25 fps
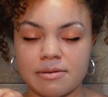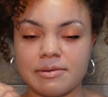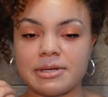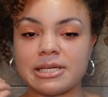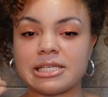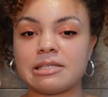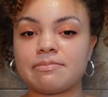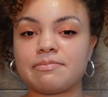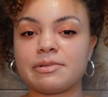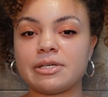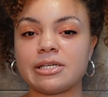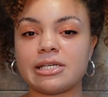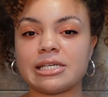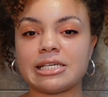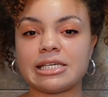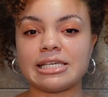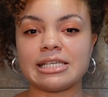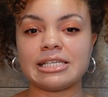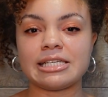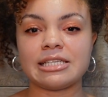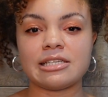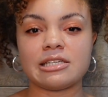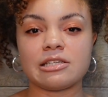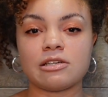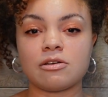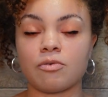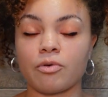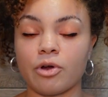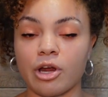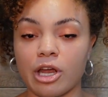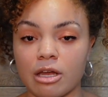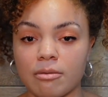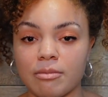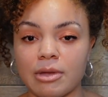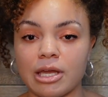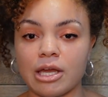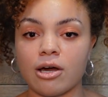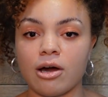to be experiencing, where
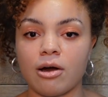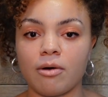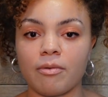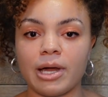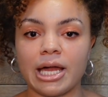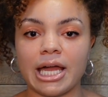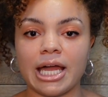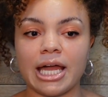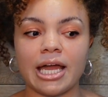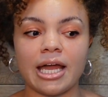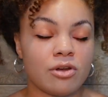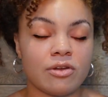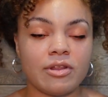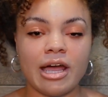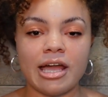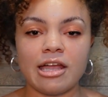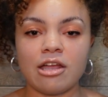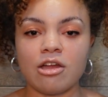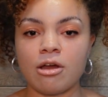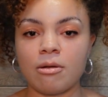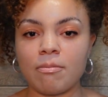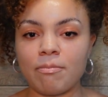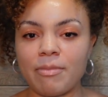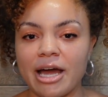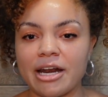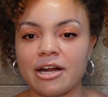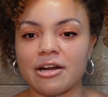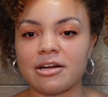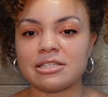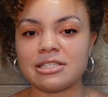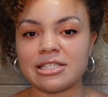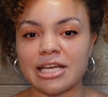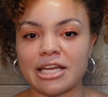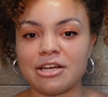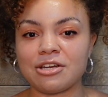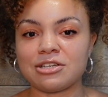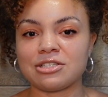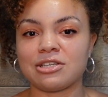you're going to be going, so that you can better
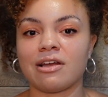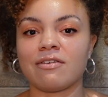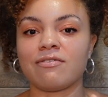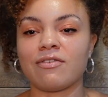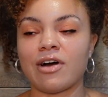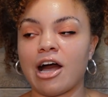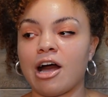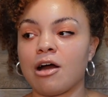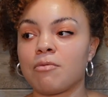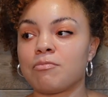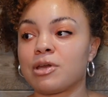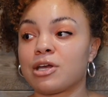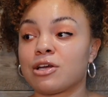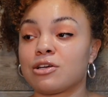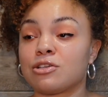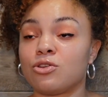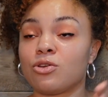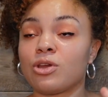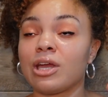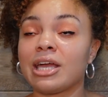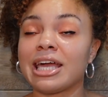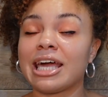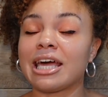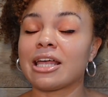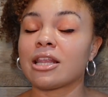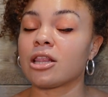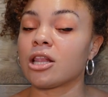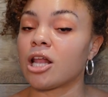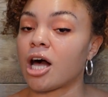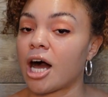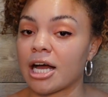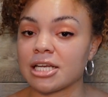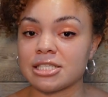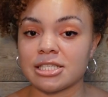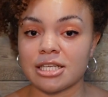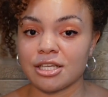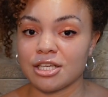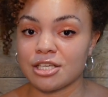set yourself up, because you can get
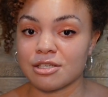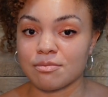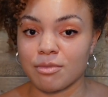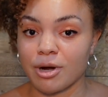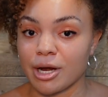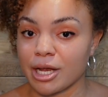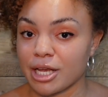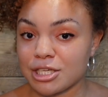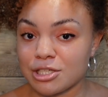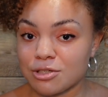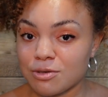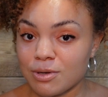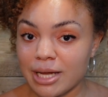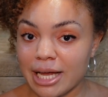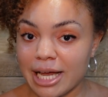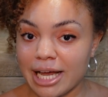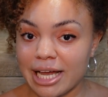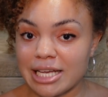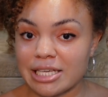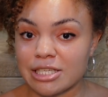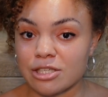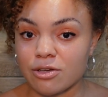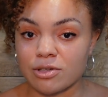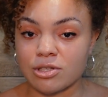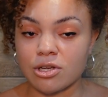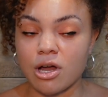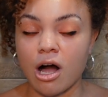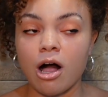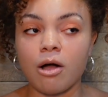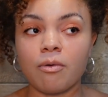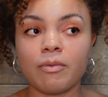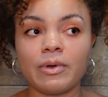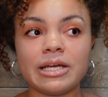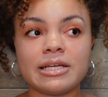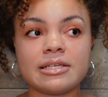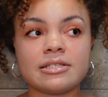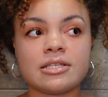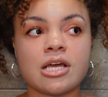lost in these markets, you guys. So it's
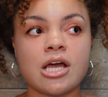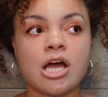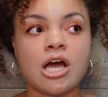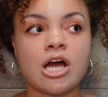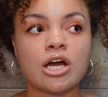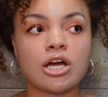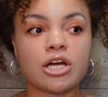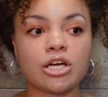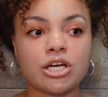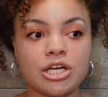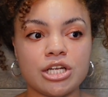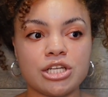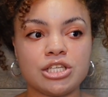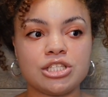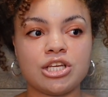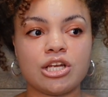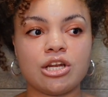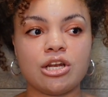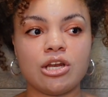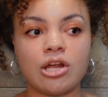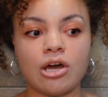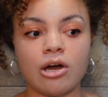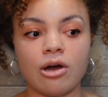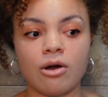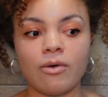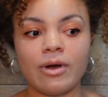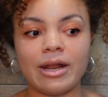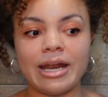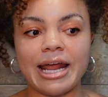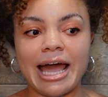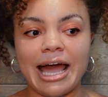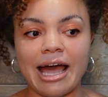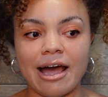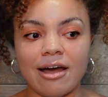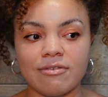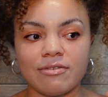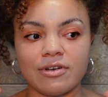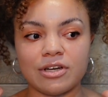always good to know and
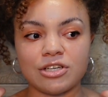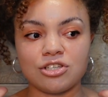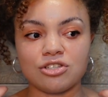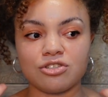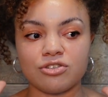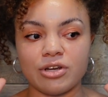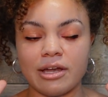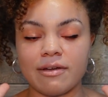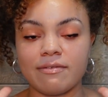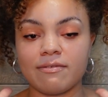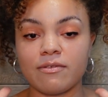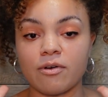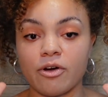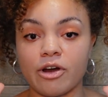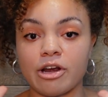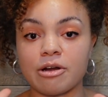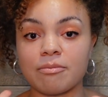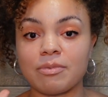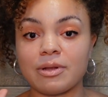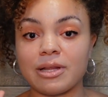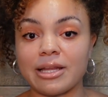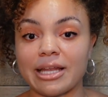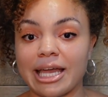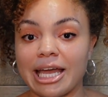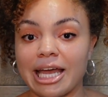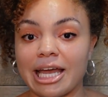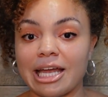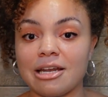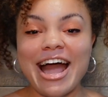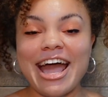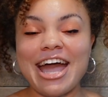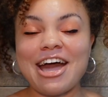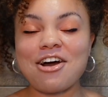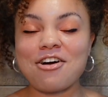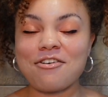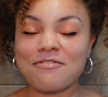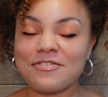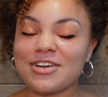have a straightforward plan. I
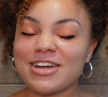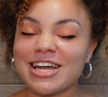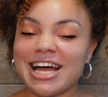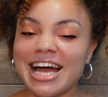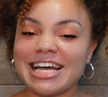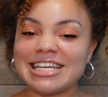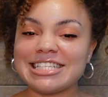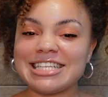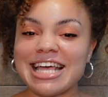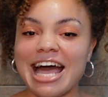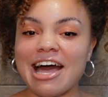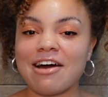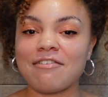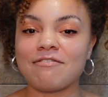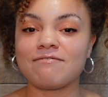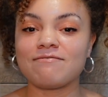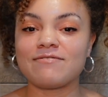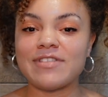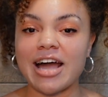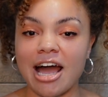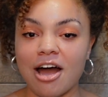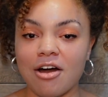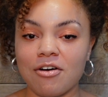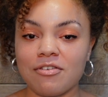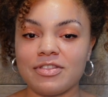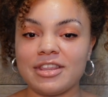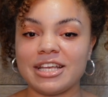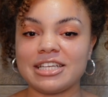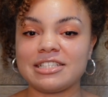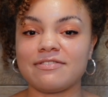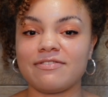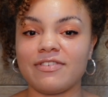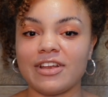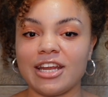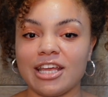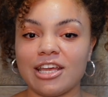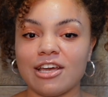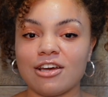hope you guys have found this
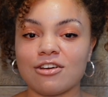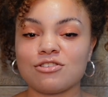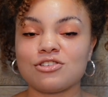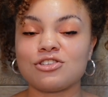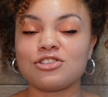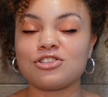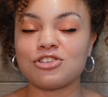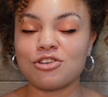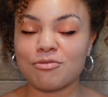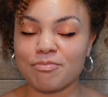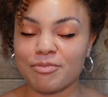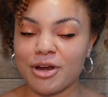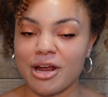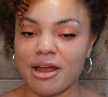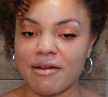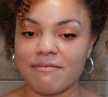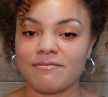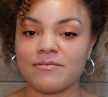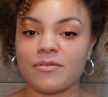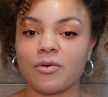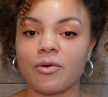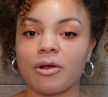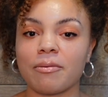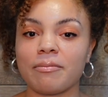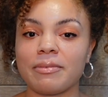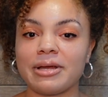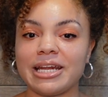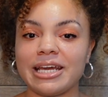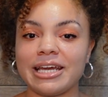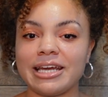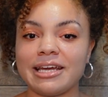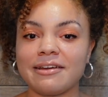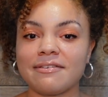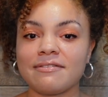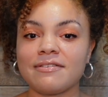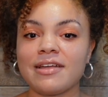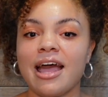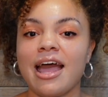video super
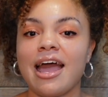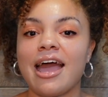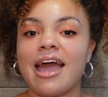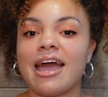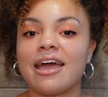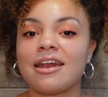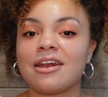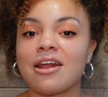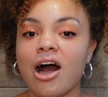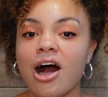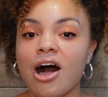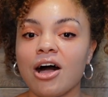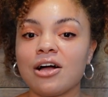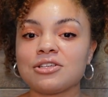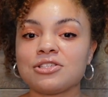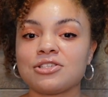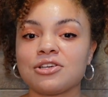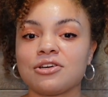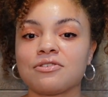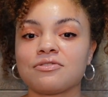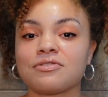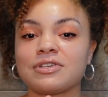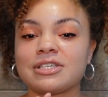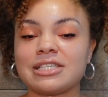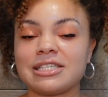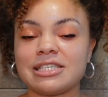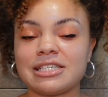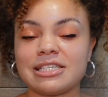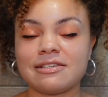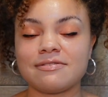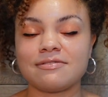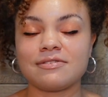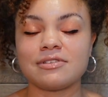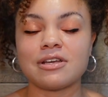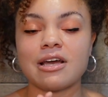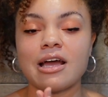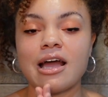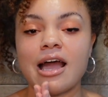informative and also
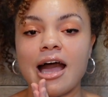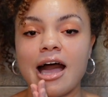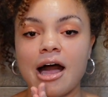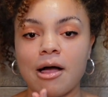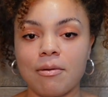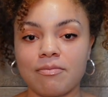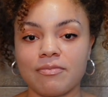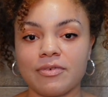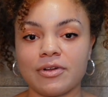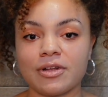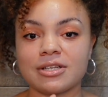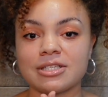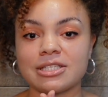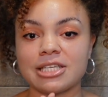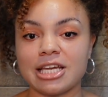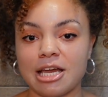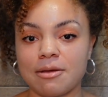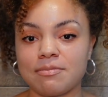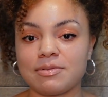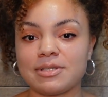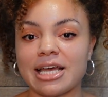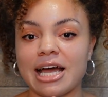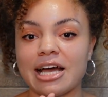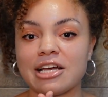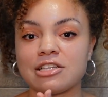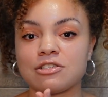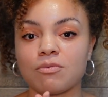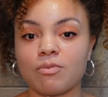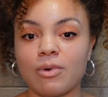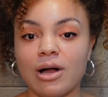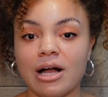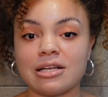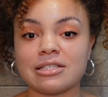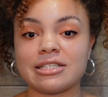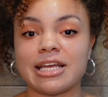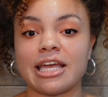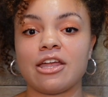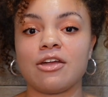received helpful tips as
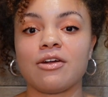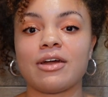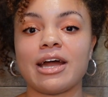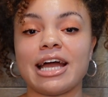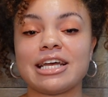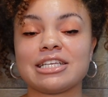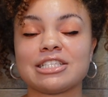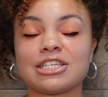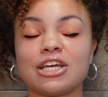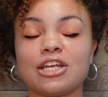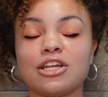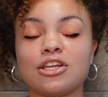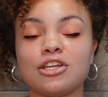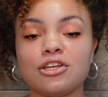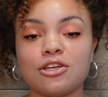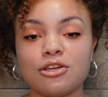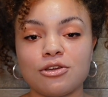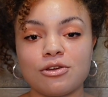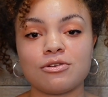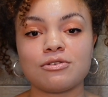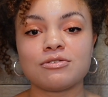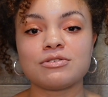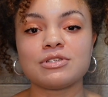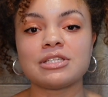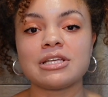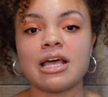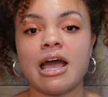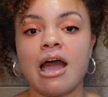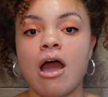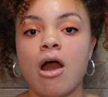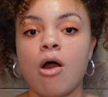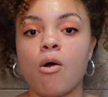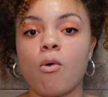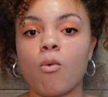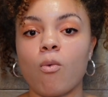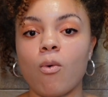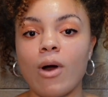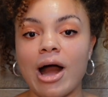well, that you guys can use
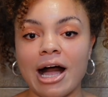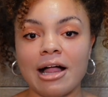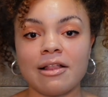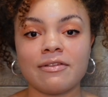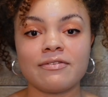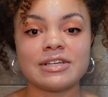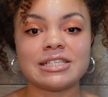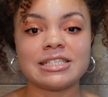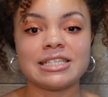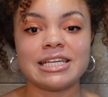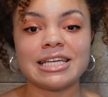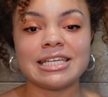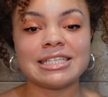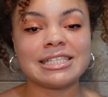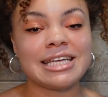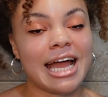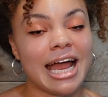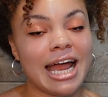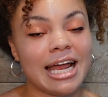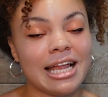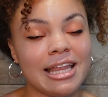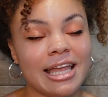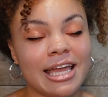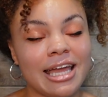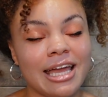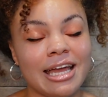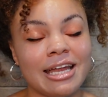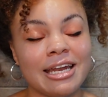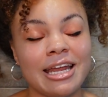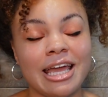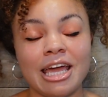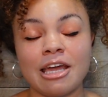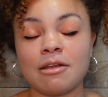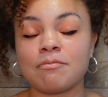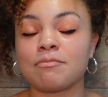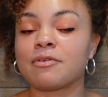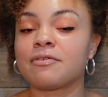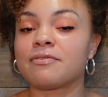while visiting Thailand
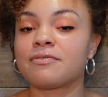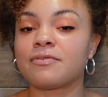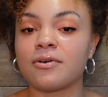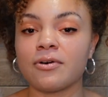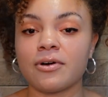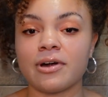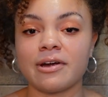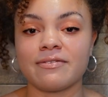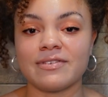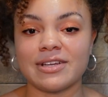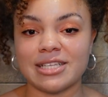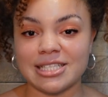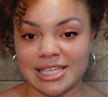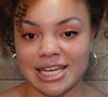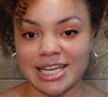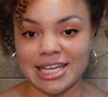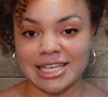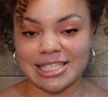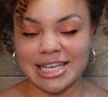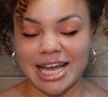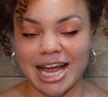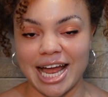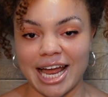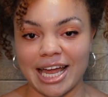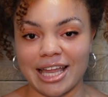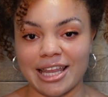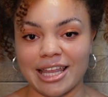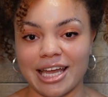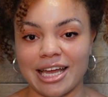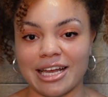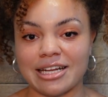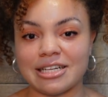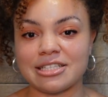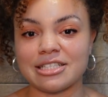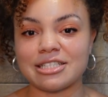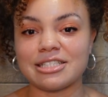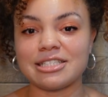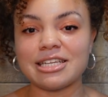and before visiting
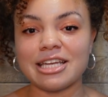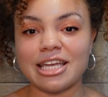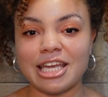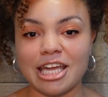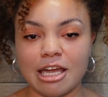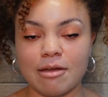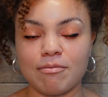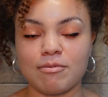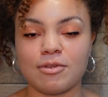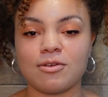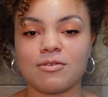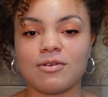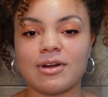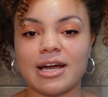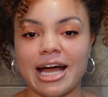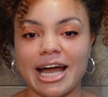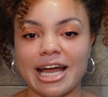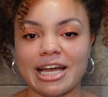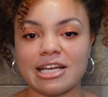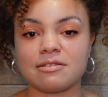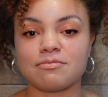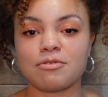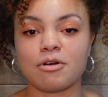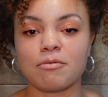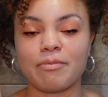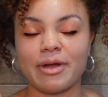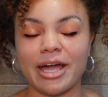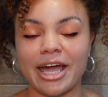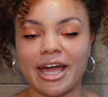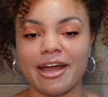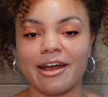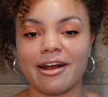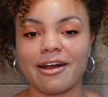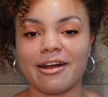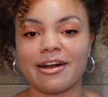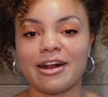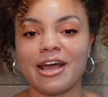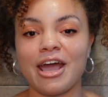Thailand, just to keep you guys
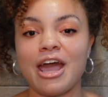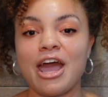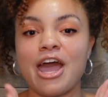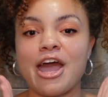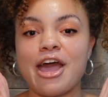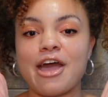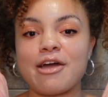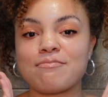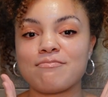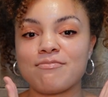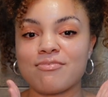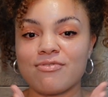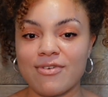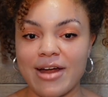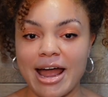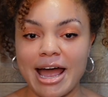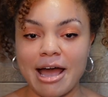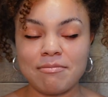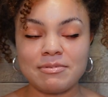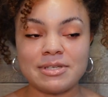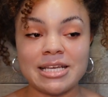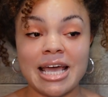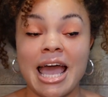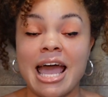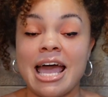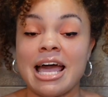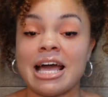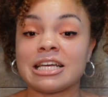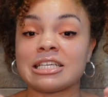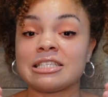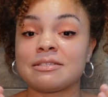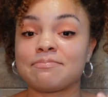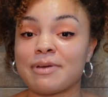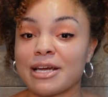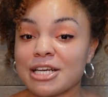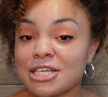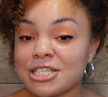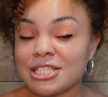prepared and prepped,
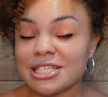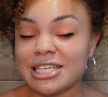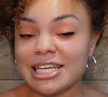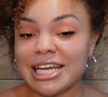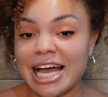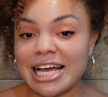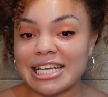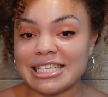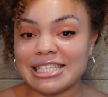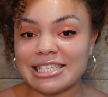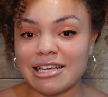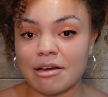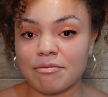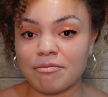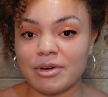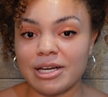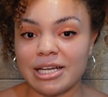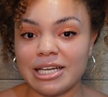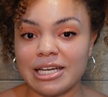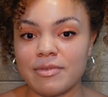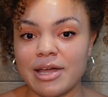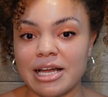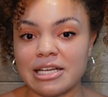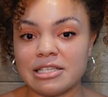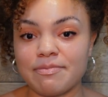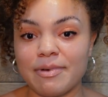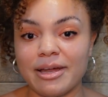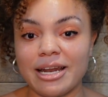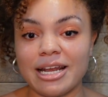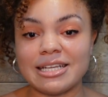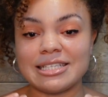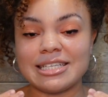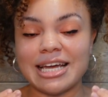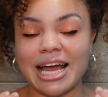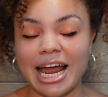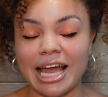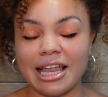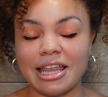especially as someone that's been
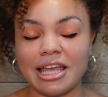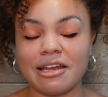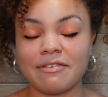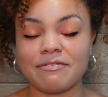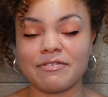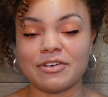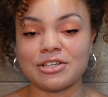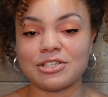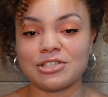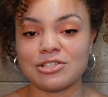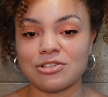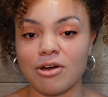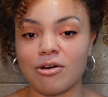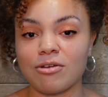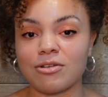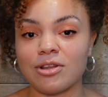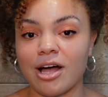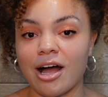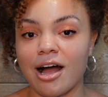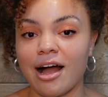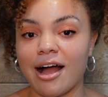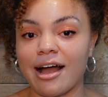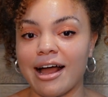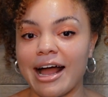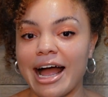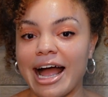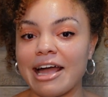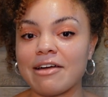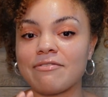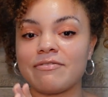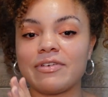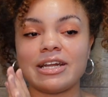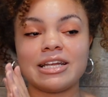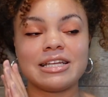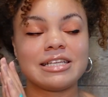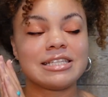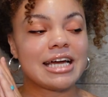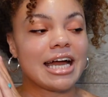in Thailand for so long. I've
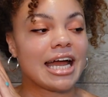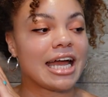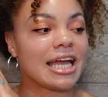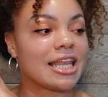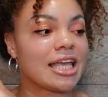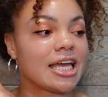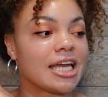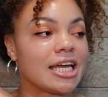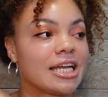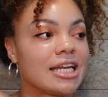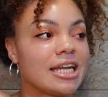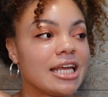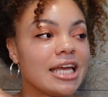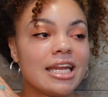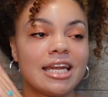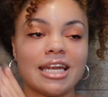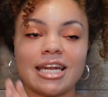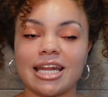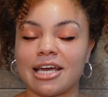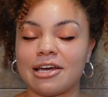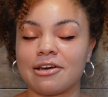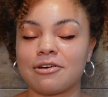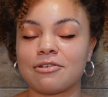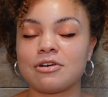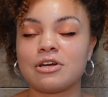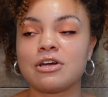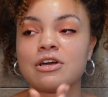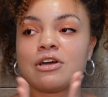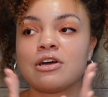been in Thailand in and out